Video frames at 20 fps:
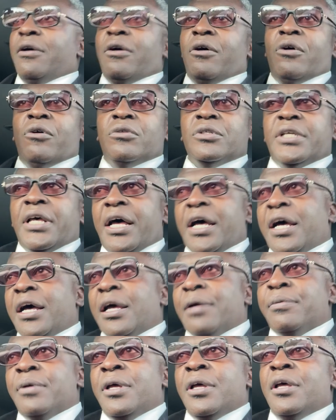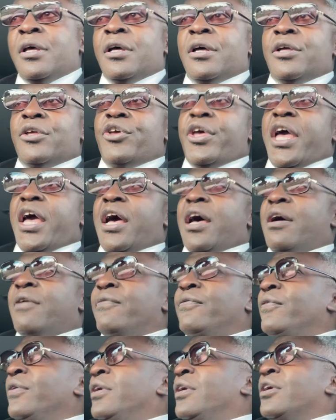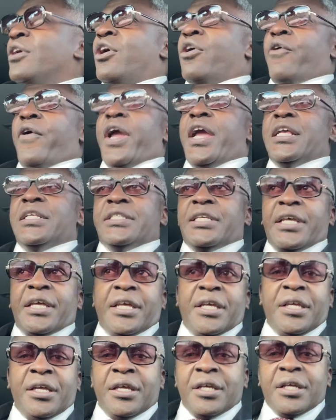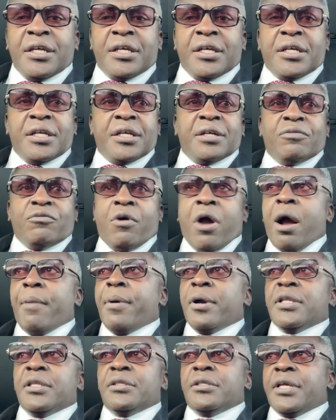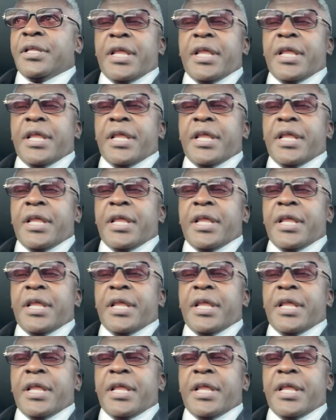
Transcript: whole time. You have crazy Robert De